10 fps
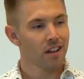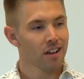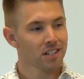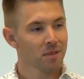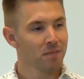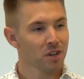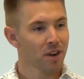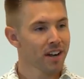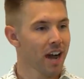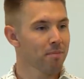something
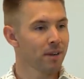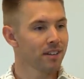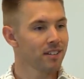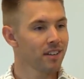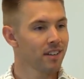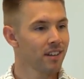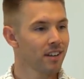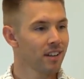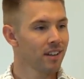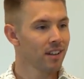great happened.
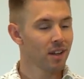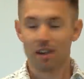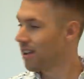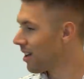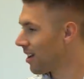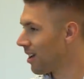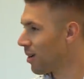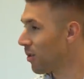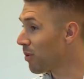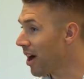
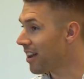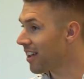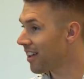We won.